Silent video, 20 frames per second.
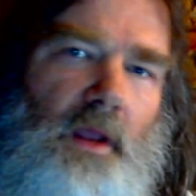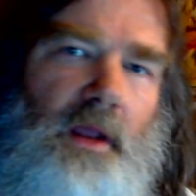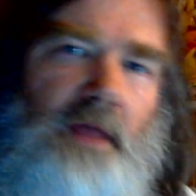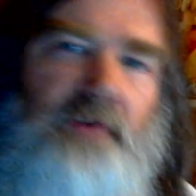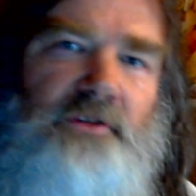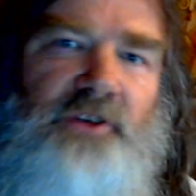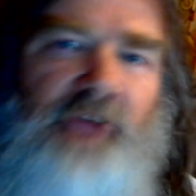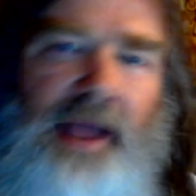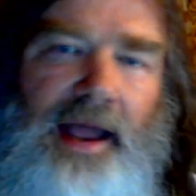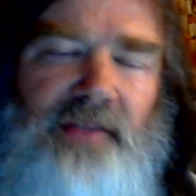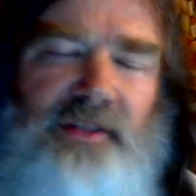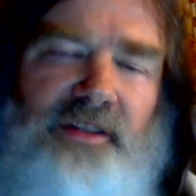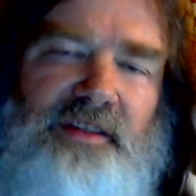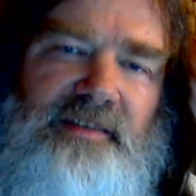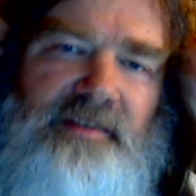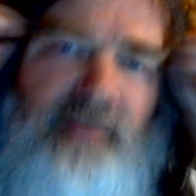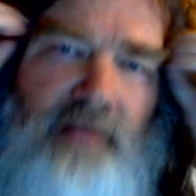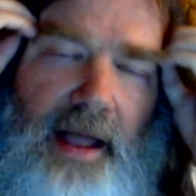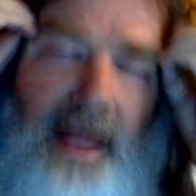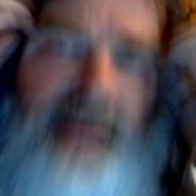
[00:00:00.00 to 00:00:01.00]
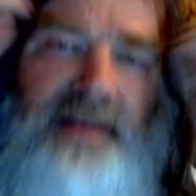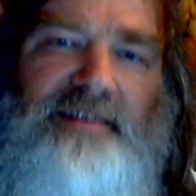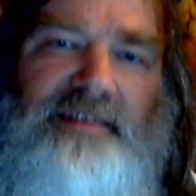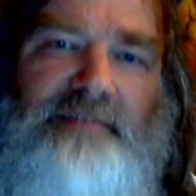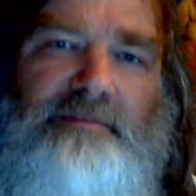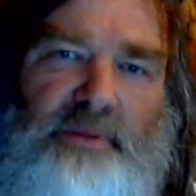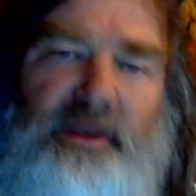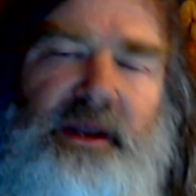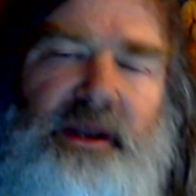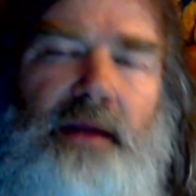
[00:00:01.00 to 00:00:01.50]
If she had the slightest
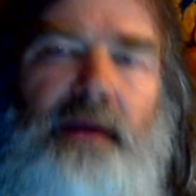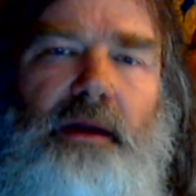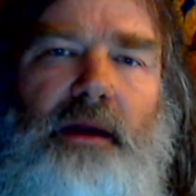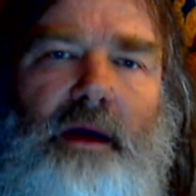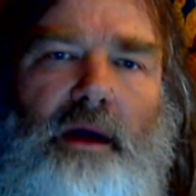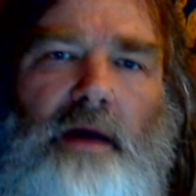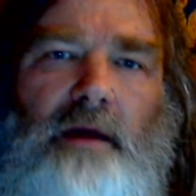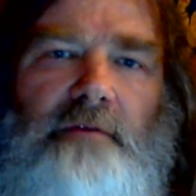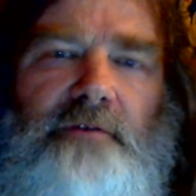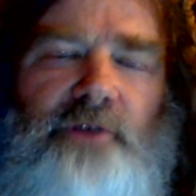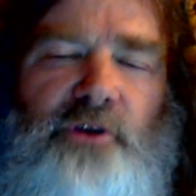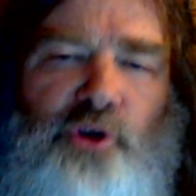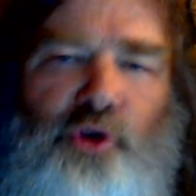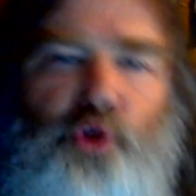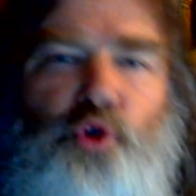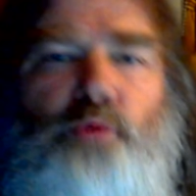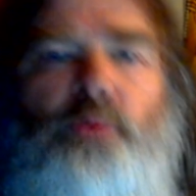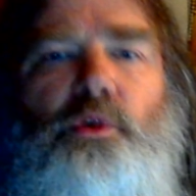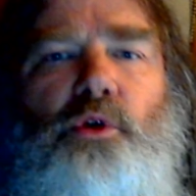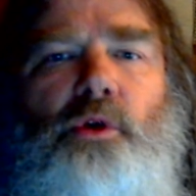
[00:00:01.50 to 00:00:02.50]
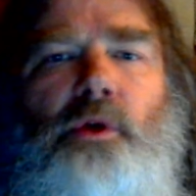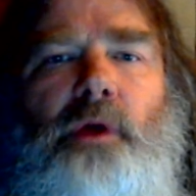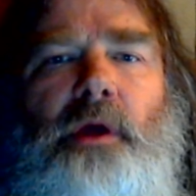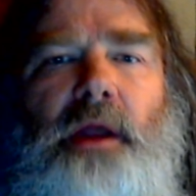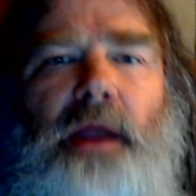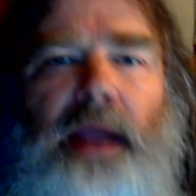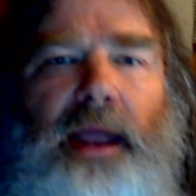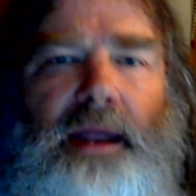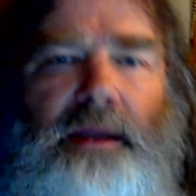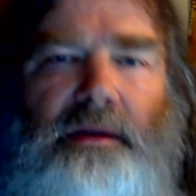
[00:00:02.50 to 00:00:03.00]
bit of humor
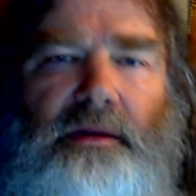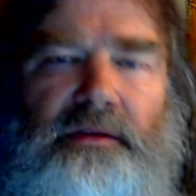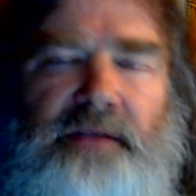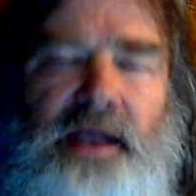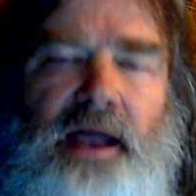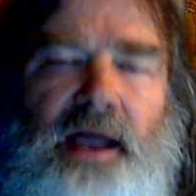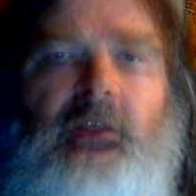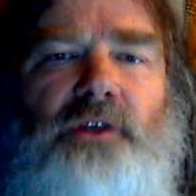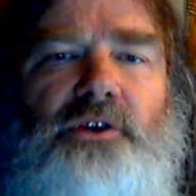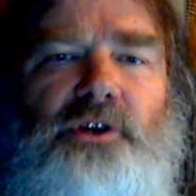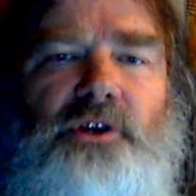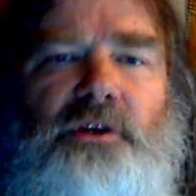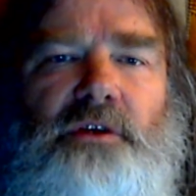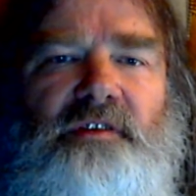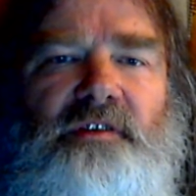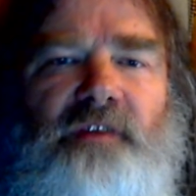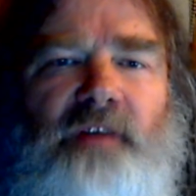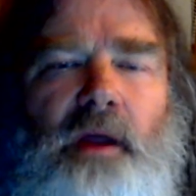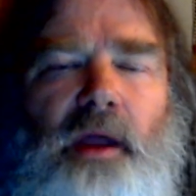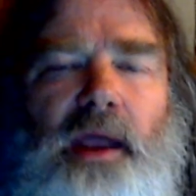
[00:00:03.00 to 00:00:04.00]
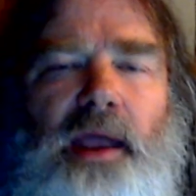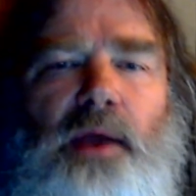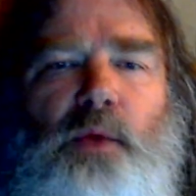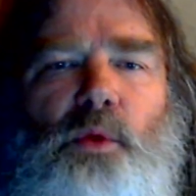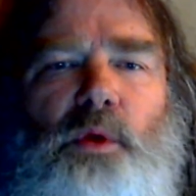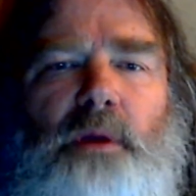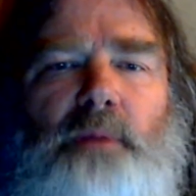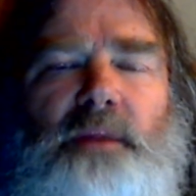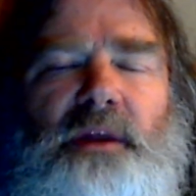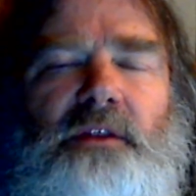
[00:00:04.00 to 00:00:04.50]
and intelligence, it
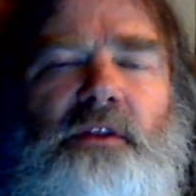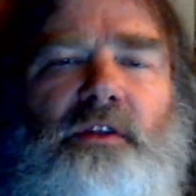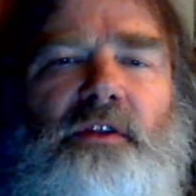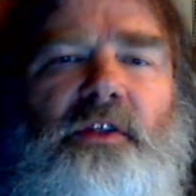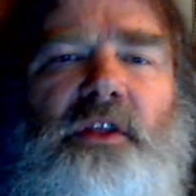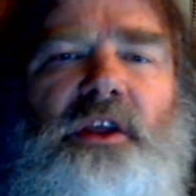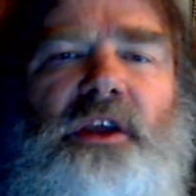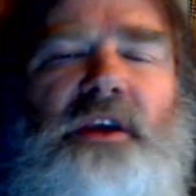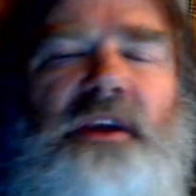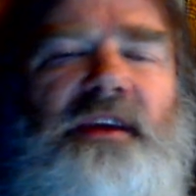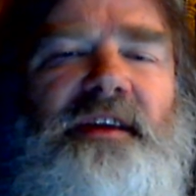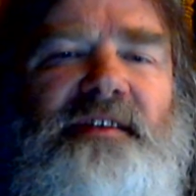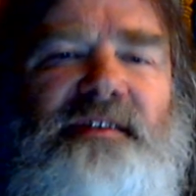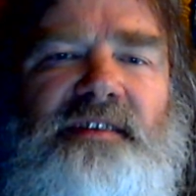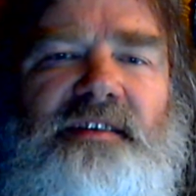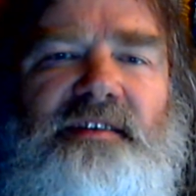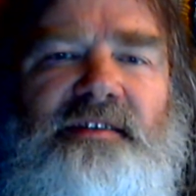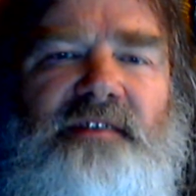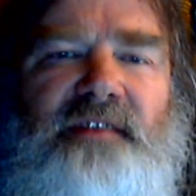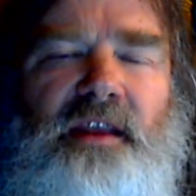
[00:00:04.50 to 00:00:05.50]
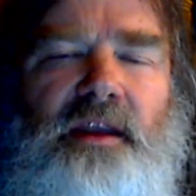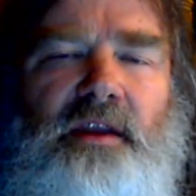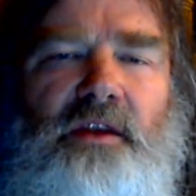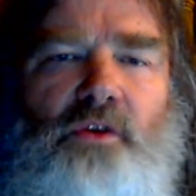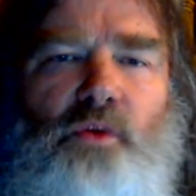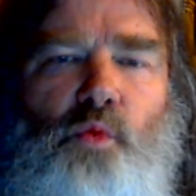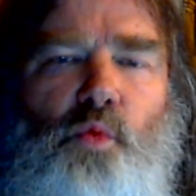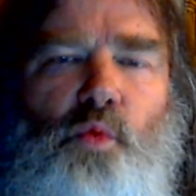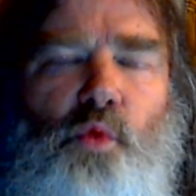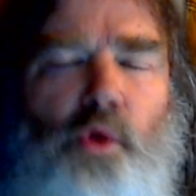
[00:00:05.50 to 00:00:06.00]
would have been the easiest thing in
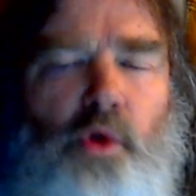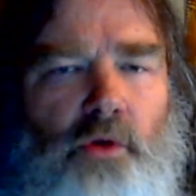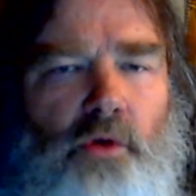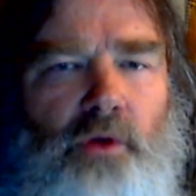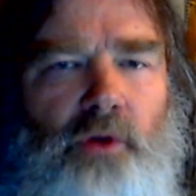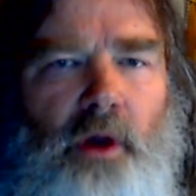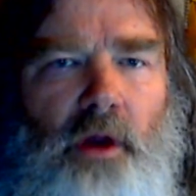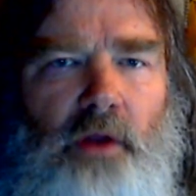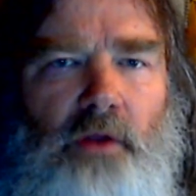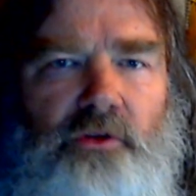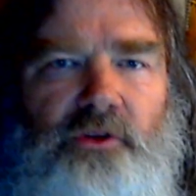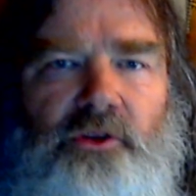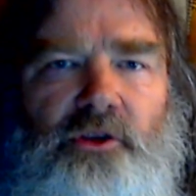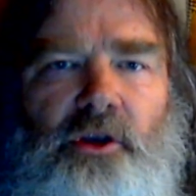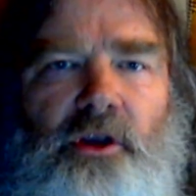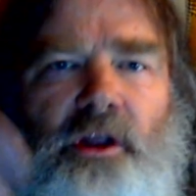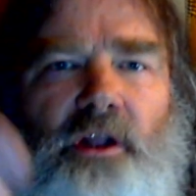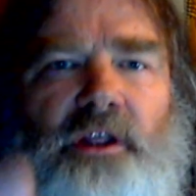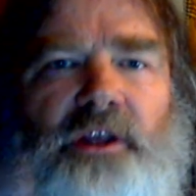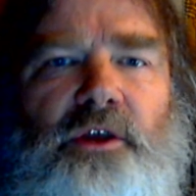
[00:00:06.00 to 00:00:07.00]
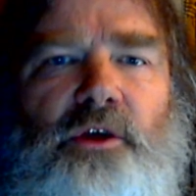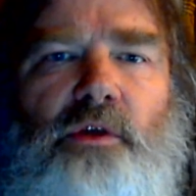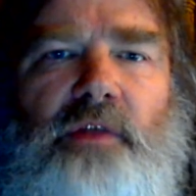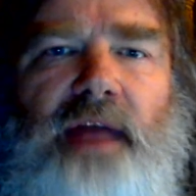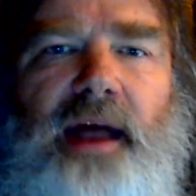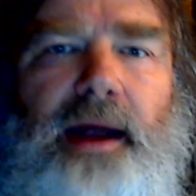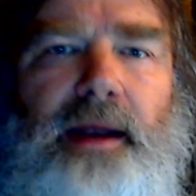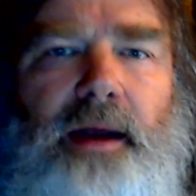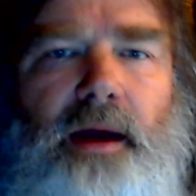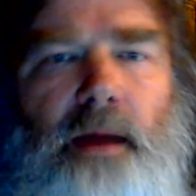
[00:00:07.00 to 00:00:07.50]
the world to clear
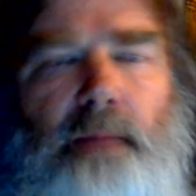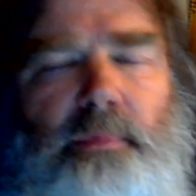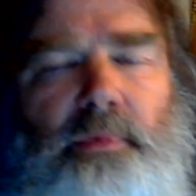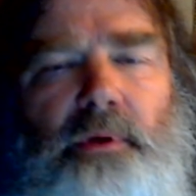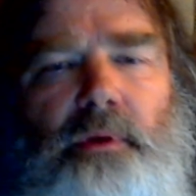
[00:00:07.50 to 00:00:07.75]
that up.